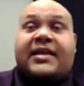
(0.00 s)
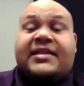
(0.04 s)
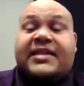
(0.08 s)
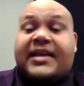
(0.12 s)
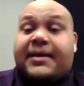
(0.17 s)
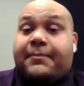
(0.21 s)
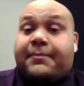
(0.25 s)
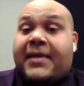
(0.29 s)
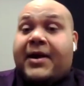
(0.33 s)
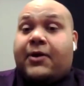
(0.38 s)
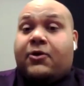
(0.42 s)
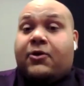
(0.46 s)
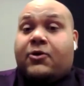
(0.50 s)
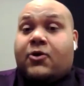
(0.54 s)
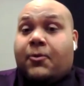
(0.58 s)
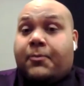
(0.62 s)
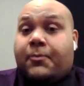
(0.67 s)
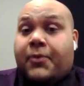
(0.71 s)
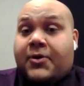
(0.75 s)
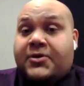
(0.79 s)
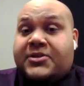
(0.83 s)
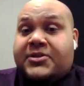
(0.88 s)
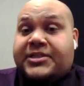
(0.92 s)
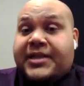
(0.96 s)
think Miracle
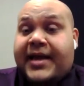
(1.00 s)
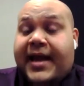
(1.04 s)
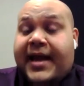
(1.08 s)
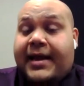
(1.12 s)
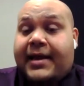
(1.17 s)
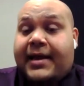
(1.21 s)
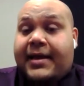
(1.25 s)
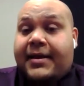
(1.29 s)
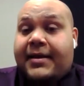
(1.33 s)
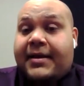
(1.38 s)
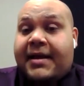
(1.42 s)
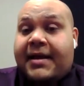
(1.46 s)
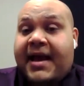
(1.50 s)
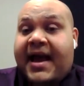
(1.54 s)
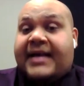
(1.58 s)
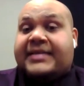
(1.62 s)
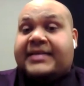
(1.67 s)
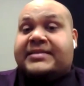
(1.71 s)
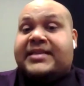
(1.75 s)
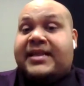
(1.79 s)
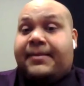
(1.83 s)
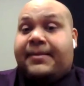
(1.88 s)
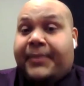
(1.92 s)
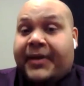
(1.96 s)
Bercier
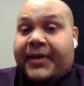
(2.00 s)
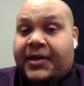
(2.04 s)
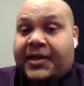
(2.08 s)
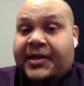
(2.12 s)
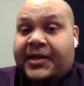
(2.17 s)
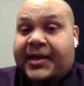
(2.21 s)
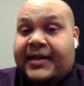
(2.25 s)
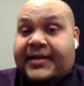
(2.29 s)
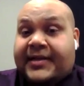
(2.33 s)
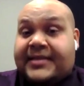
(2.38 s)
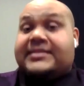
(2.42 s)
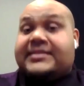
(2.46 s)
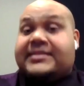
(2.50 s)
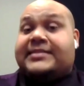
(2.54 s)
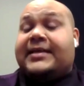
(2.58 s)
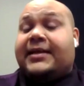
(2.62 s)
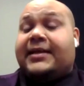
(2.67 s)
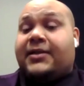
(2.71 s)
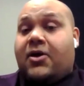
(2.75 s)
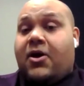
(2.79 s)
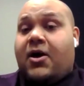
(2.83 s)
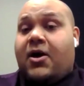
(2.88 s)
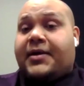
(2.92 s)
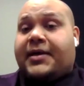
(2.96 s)
has the ability to
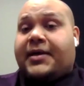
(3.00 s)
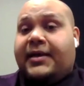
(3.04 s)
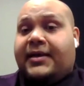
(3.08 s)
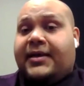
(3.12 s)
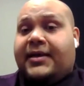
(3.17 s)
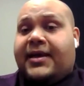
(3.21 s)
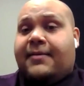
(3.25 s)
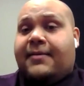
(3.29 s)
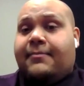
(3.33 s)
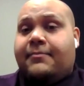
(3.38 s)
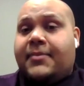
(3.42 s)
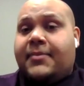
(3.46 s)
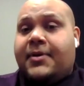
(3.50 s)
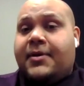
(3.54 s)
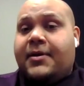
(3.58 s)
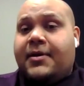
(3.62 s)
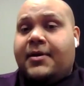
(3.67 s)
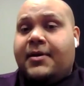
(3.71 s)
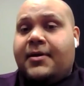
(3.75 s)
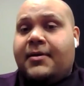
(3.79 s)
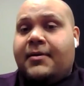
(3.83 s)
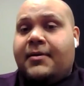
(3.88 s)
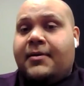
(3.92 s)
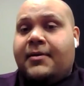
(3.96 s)
steal a hockey game,
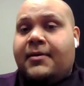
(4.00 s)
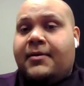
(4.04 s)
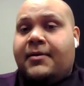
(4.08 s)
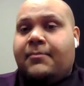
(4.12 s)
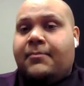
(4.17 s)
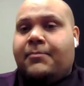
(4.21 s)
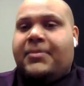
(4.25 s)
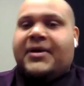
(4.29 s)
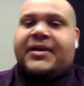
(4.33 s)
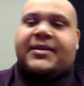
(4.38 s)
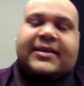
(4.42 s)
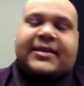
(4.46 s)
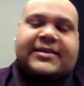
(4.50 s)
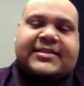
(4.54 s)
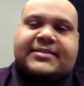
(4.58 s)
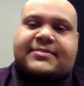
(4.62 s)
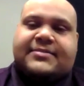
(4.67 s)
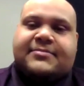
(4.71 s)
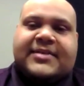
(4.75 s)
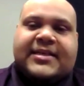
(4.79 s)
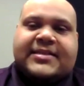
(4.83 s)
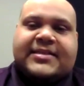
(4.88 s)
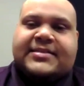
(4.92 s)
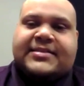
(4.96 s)
but this
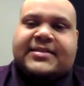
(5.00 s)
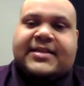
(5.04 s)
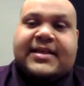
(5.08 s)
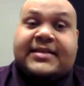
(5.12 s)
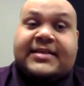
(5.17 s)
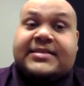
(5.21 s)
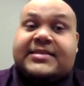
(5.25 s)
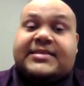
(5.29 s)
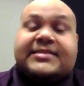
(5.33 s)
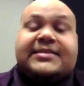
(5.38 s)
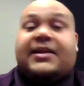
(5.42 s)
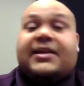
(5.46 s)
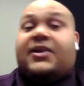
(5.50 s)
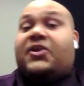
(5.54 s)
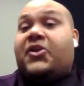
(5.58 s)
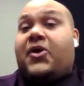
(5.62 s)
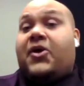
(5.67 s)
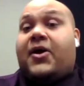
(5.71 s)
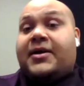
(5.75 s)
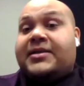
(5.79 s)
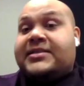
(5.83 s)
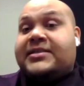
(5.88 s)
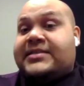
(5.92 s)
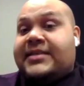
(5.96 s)
isn't a
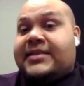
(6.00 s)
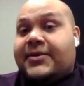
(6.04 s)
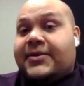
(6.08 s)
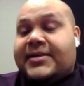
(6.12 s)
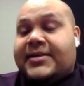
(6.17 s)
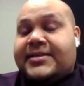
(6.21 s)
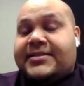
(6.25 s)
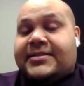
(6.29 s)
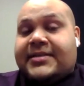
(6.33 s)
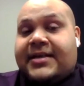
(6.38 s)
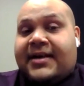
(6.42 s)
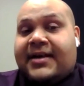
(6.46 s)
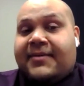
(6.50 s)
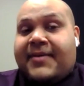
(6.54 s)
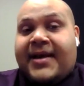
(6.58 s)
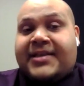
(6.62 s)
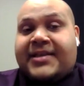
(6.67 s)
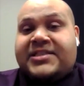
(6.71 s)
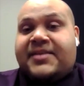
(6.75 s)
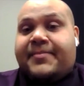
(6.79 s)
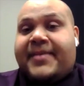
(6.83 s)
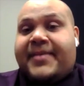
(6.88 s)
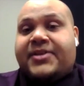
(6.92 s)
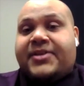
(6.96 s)
long series.
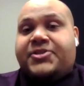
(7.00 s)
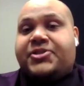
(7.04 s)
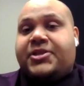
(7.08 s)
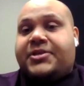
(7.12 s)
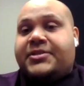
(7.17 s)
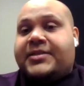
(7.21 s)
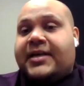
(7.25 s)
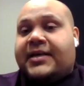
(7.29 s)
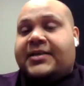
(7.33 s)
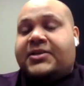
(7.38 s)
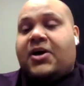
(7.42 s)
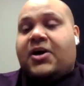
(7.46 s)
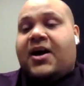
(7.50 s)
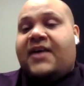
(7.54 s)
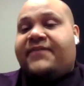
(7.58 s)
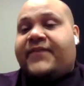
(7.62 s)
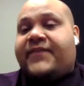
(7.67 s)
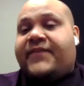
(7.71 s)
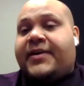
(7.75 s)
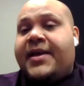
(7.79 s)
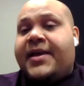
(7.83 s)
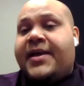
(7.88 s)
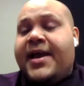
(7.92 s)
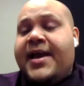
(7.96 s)
As you mentioned, Doug,
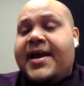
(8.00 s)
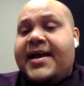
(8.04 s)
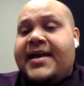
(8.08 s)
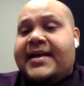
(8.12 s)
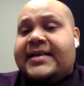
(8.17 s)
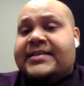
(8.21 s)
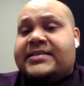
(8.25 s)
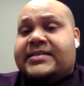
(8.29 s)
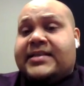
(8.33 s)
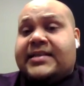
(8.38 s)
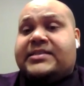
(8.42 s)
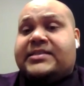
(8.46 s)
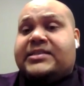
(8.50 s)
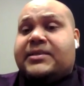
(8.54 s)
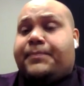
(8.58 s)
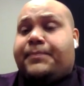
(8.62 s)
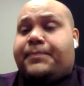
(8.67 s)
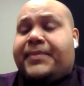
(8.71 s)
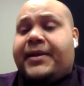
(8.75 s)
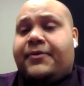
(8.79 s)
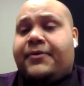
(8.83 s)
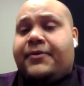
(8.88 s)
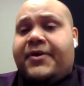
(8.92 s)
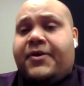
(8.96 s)
Dauphin is the
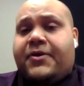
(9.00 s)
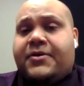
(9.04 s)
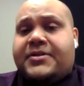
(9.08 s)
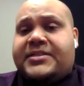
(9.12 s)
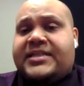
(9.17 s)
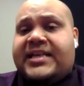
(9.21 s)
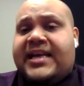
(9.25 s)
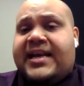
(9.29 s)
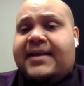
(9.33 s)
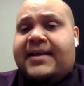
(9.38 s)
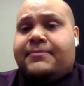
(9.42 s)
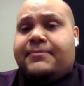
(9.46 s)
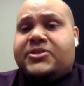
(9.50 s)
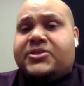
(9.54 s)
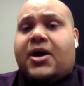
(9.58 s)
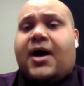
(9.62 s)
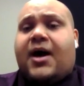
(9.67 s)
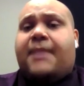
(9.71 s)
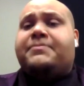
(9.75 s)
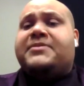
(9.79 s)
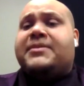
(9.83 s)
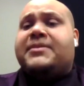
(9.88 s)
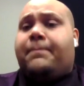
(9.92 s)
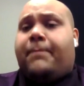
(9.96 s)
superior team,
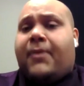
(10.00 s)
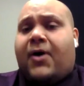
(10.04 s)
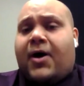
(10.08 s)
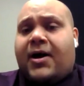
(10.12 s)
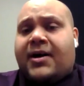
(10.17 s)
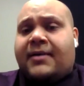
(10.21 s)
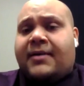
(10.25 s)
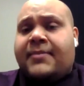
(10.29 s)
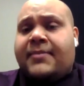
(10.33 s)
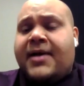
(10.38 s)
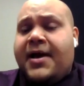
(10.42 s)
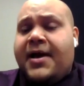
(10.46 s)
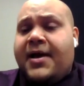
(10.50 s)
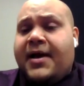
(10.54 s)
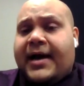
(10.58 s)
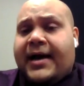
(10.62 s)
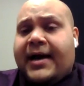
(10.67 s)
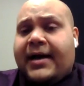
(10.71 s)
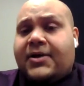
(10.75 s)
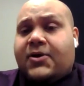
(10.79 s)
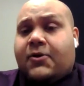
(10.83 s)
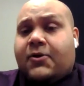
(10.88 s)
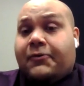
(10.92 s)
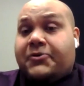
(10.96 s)
top to bottom.
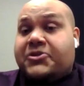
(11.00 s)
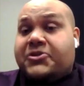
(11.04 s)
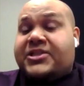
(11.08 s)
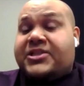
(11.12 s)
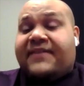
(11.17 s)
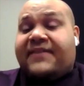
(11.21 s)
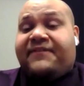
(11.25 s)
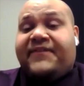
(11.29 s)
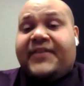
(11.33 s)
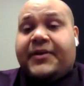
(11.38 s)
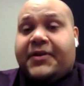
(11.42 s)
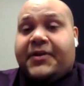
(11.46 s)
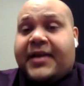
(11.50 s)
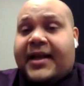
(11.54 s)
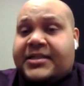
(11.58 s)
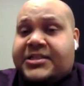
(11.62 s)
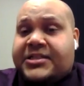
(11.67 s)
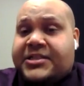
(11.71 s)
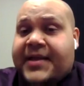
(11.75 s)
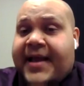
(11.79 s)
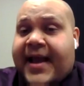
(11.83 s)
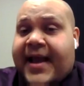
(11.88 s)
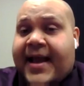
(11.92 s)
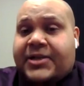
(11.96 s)
Cole Sheffield gets
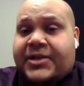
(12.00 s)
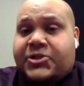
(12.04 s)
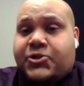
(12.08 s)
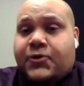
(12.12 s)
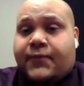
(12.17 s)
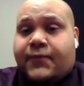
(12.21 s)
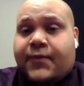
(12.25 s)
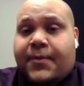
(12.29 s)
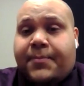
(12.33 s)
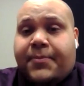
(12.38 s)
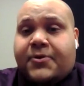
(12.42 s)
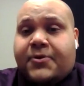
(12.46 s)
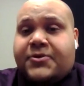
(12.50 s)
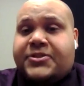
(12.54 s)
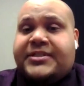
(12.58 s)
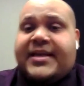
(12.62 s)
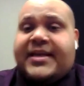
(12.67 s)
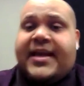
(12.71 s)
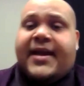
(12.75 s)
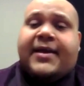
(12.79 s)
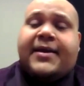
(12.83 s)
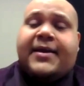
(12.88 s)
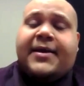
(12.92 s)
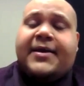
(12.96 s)
the edge over
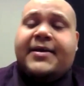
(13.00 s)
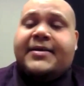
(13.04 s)
Bercier.